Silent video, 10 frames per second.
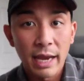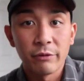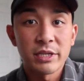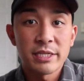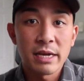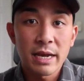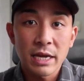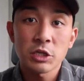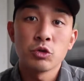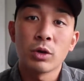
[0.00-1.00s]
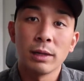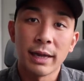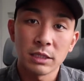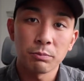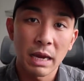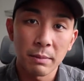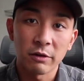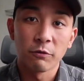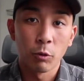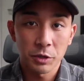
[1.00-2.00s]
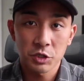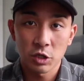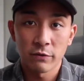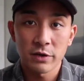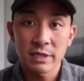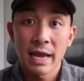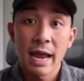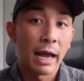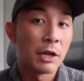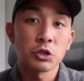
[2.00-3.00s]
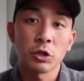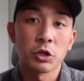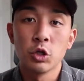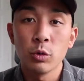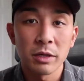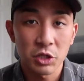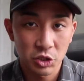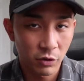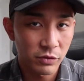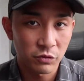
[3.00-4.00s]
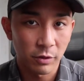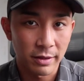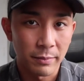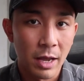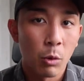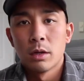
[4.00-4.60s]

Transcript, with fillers: and if they say yes, you collect a payment for the service and you start doing the service for them.